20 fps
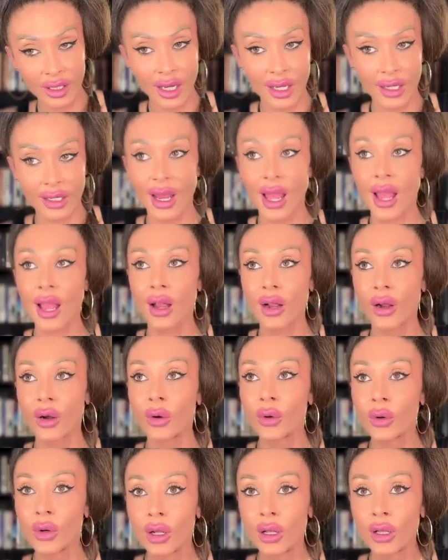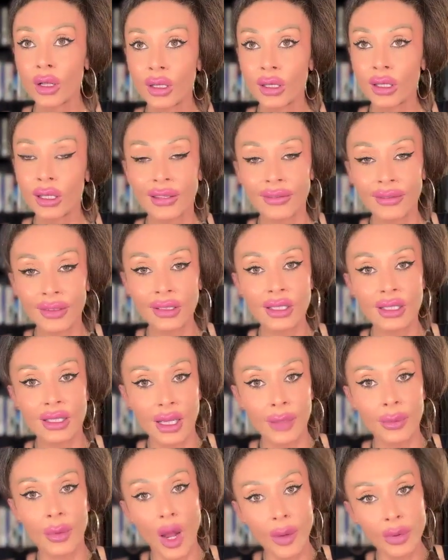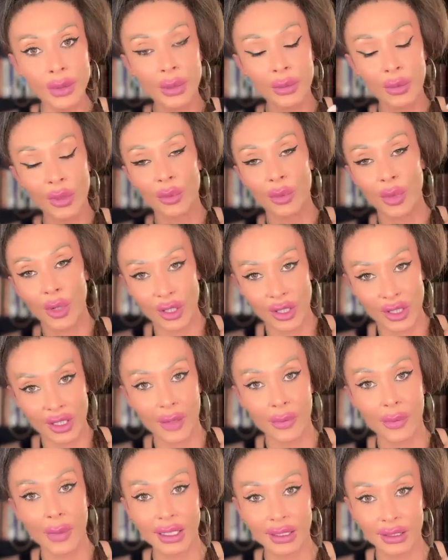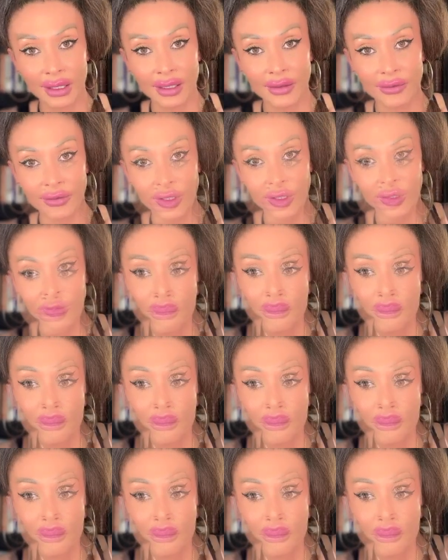And now even the suboptimal person might leave you.